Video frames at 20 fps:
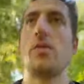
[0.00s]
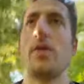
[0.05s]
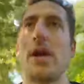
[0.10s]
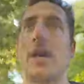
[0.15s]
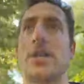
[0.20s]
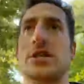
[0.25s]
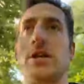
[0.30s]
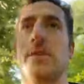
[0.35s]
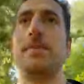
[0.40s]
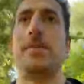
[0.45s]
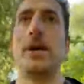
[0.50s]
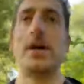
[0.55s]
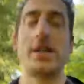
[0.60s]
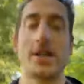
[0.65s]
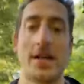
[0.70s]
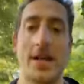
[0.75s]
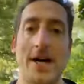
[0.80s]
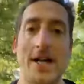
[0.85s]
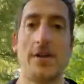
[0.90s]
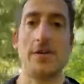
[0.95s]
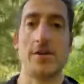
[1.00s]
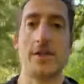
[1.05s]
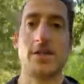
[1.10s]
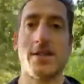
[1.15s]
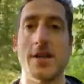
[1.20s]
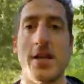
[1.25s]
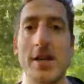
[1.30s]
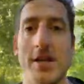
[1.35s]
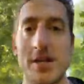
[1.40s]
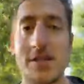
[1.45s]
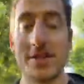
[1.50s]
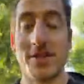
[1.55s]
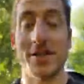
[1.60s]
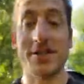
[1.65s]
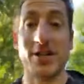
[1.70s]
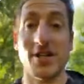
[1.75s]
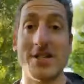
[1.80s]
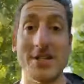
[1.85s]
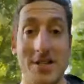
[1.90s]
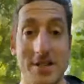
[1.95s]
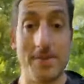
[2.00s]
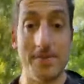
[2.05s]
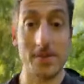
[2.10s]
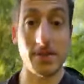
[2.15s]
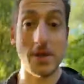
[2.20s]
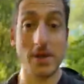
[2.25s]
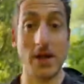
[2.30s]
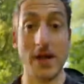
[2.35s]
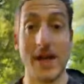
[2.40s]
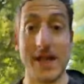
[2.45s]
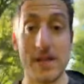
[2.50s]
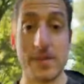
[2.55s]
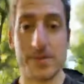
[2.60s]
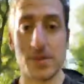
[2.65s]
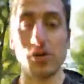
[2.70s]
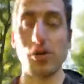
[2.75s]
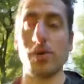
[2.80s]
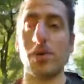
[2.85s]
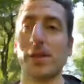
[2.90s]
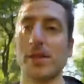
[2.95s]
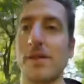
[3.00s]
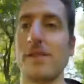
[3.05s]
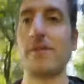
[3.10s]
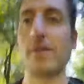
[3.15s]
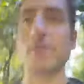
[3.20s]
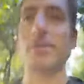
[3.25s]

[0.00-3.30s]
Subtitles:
we actually burn calories digesting and absorbing the